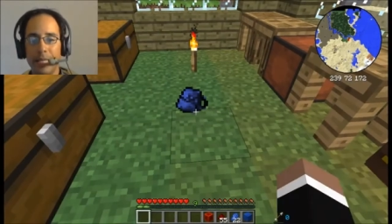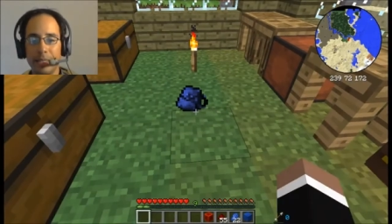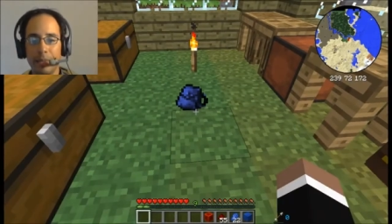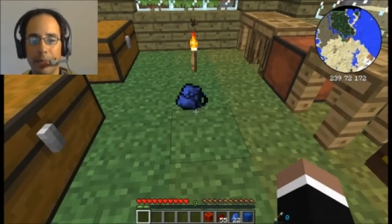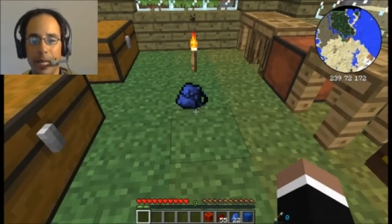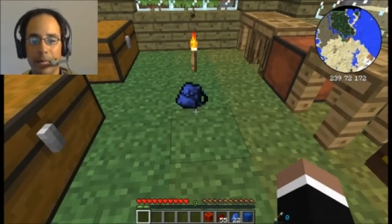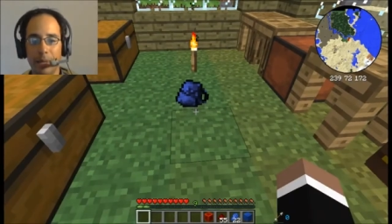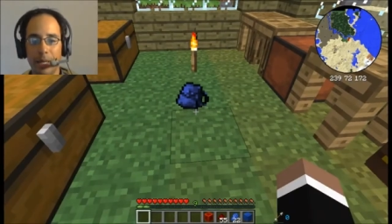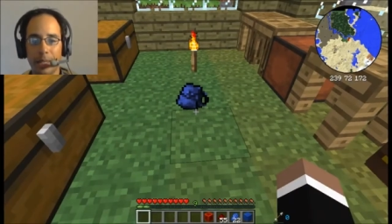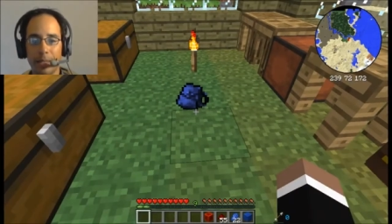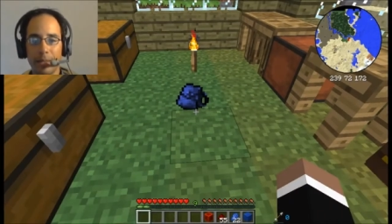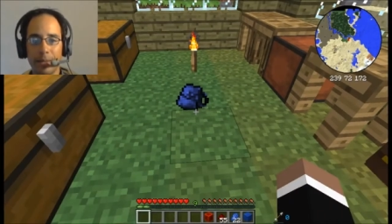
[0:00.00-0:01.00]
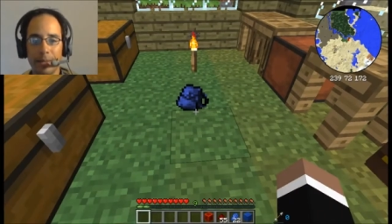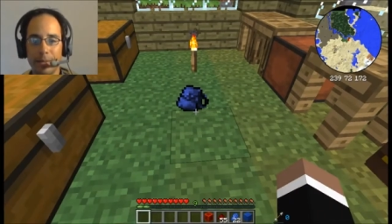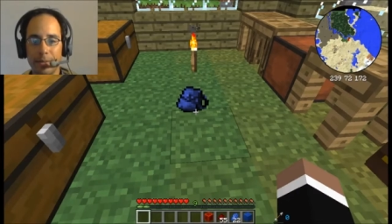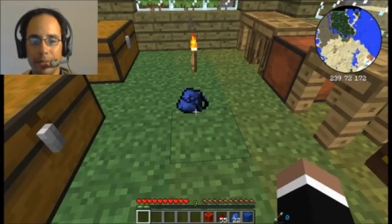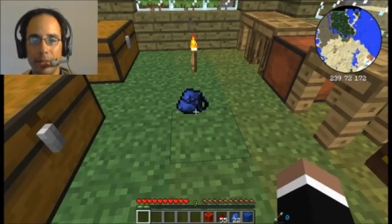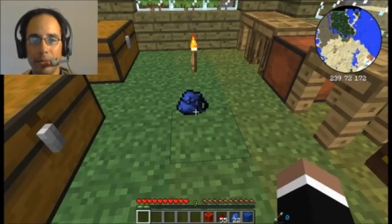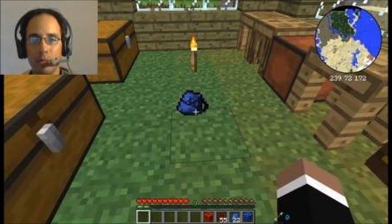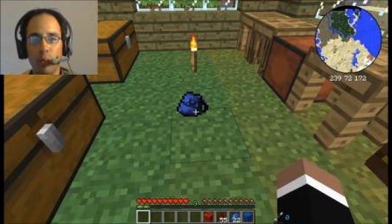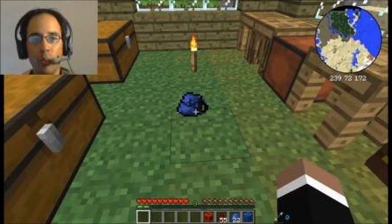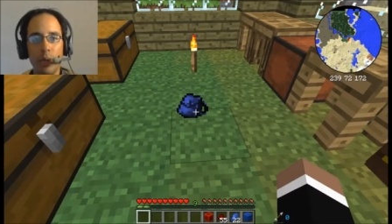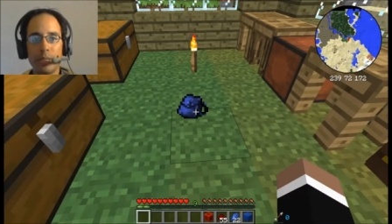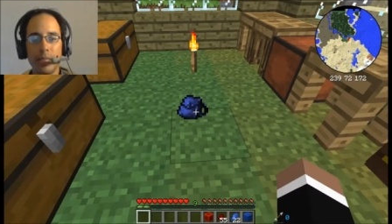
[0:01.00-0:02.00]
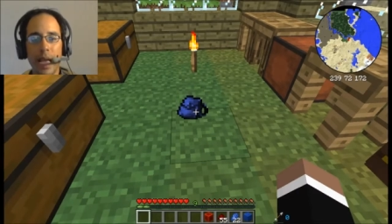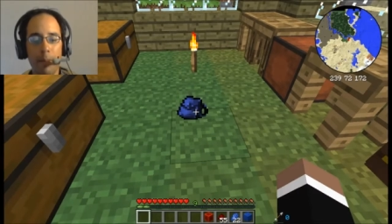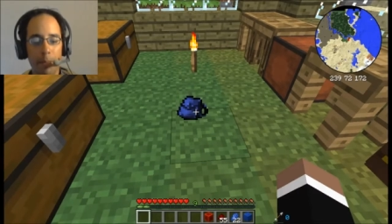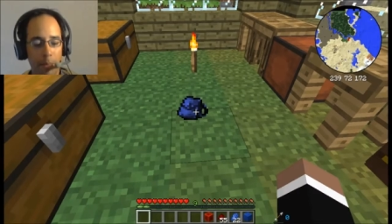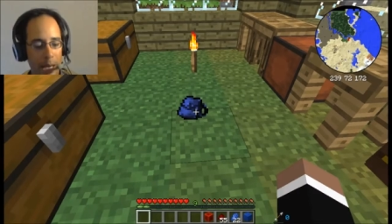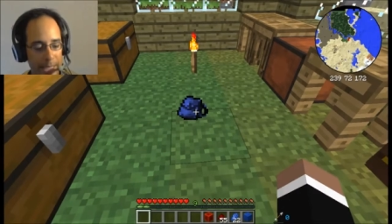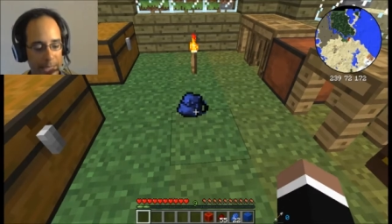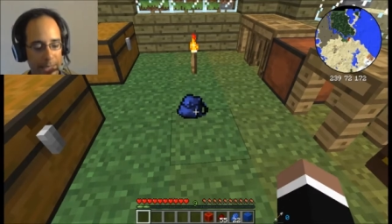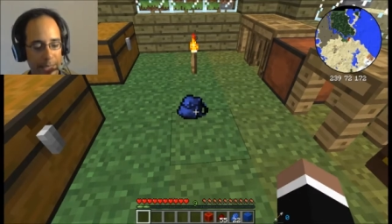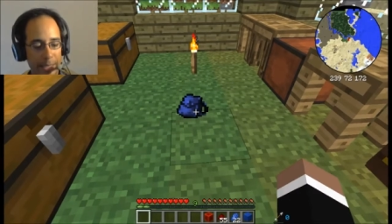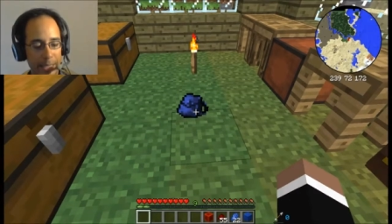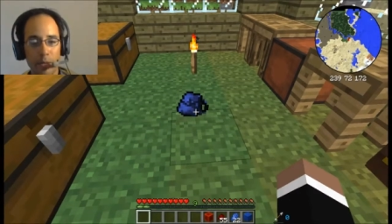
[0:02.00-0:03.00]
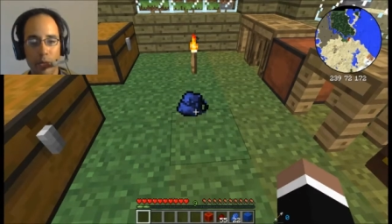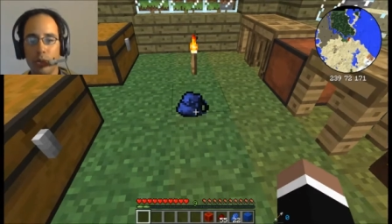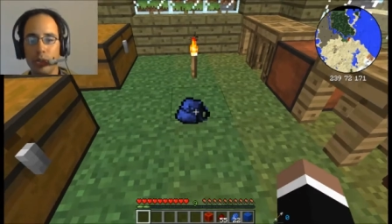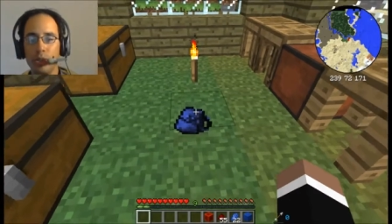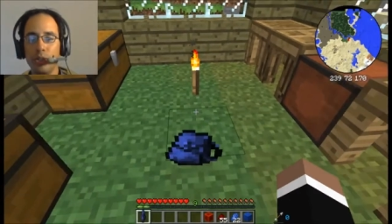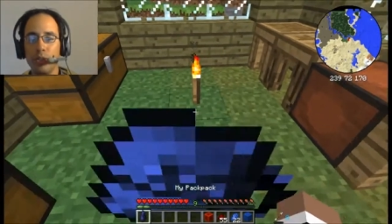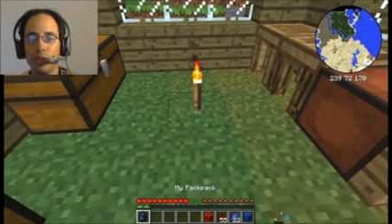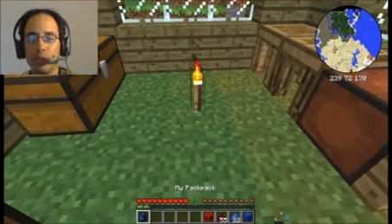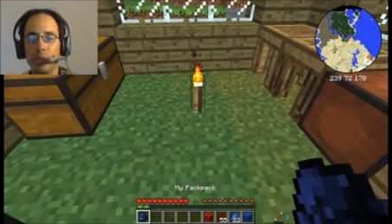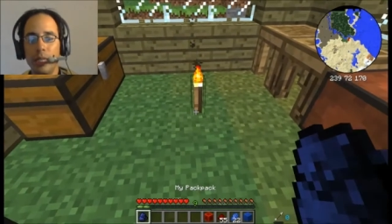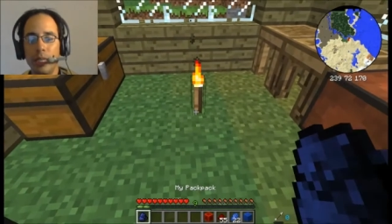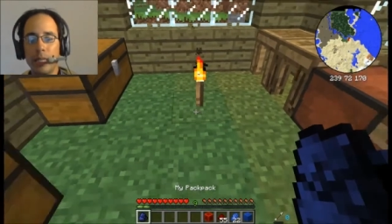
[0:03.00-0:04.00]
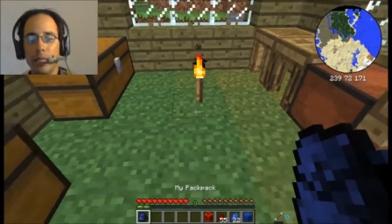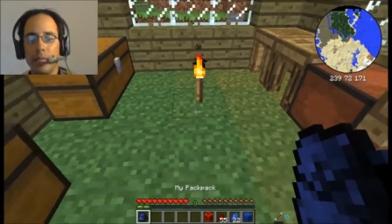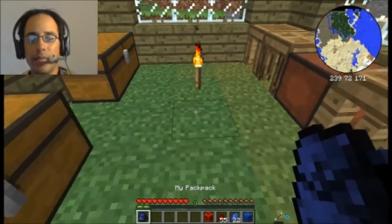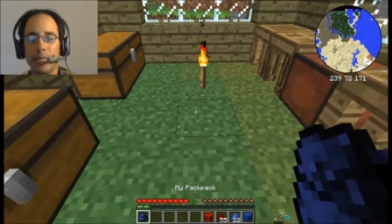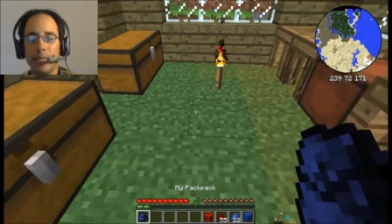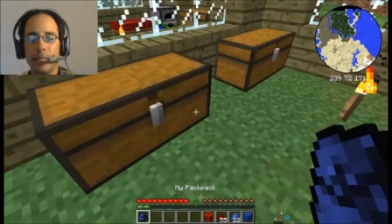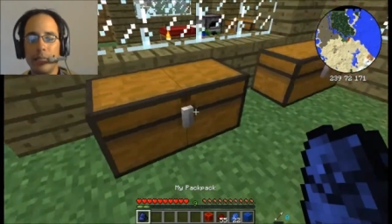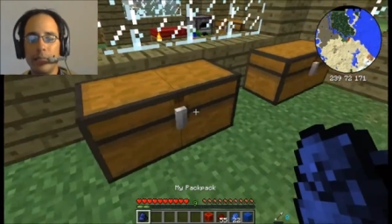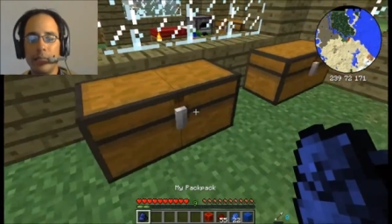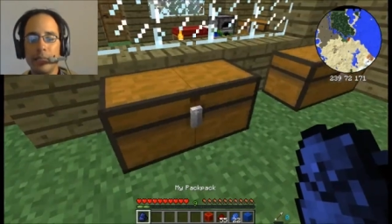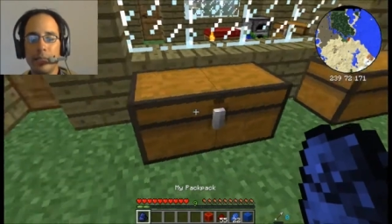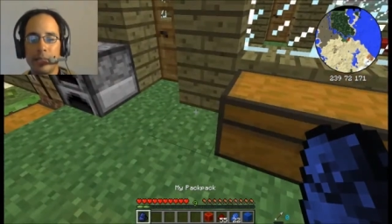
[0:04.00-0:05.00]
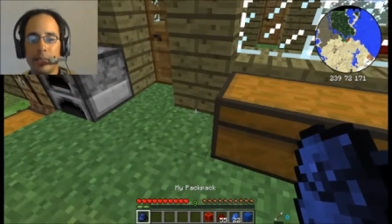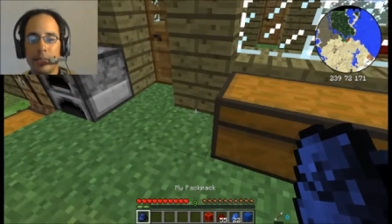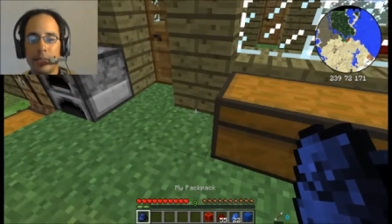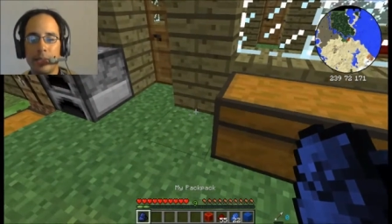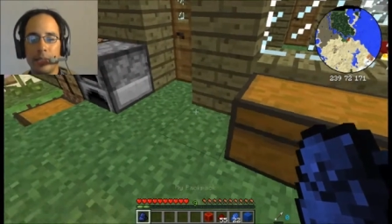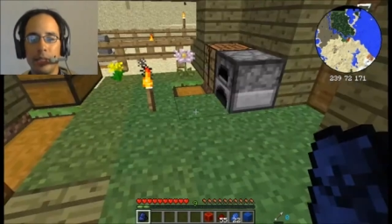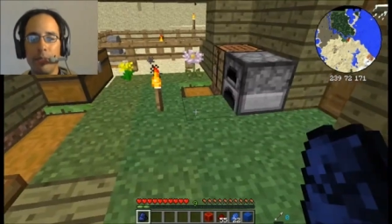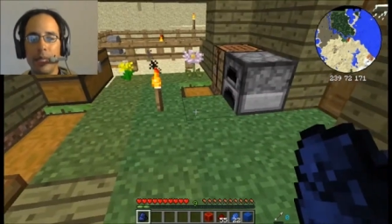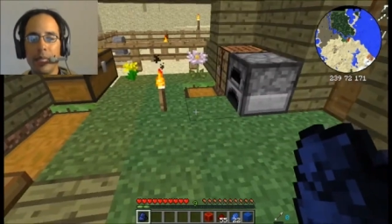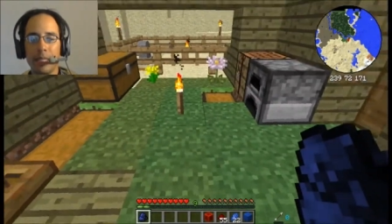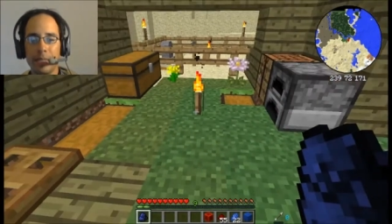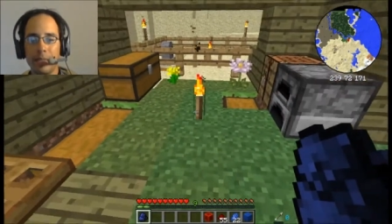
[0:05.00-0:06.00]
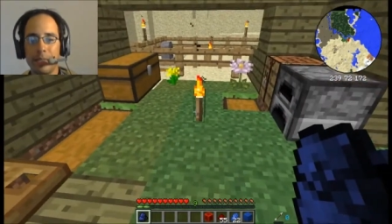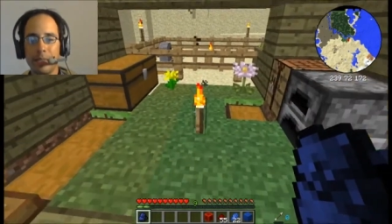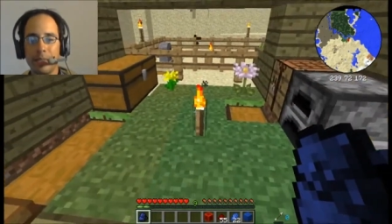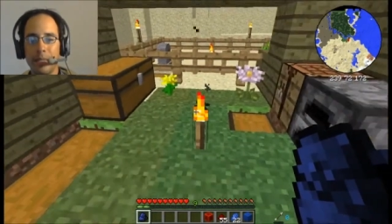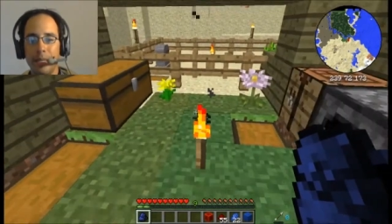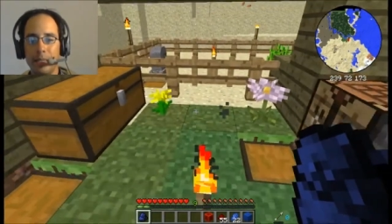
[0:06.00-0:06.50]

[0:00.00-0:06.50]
that backpack, the, the, one that's not boxy. And all you do is, here's how you make it.